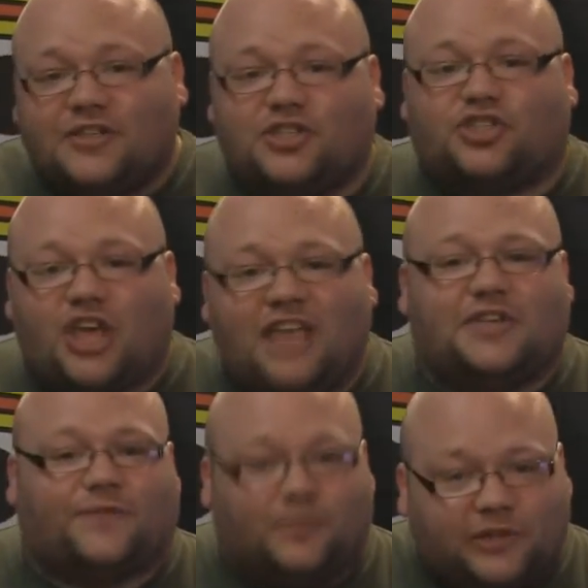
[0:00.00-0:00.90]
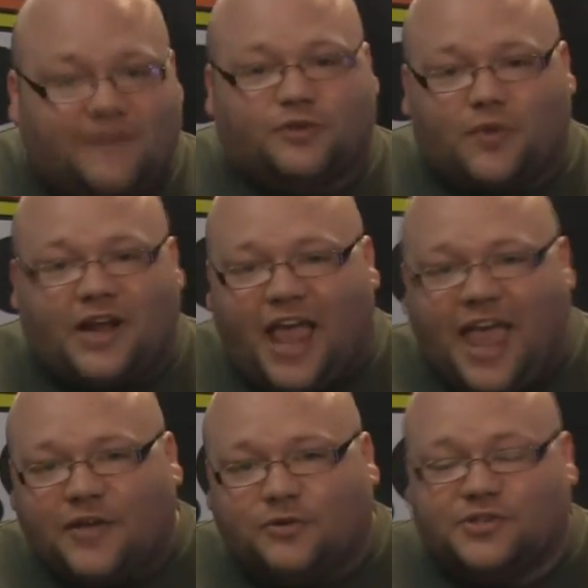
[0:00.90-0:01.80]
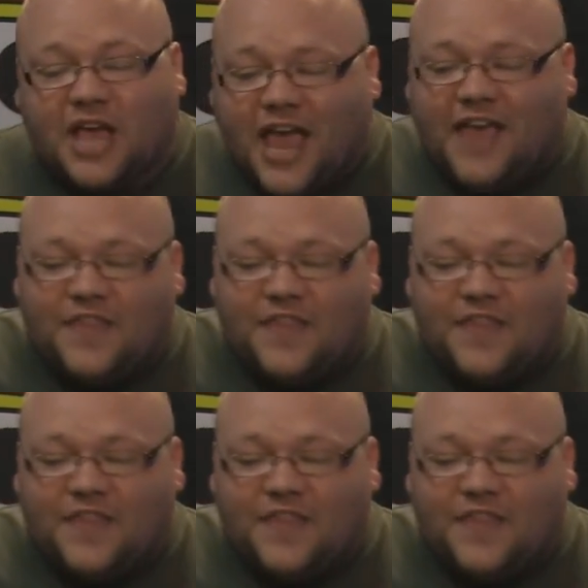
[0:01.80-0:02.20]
They just change it from left to right angles,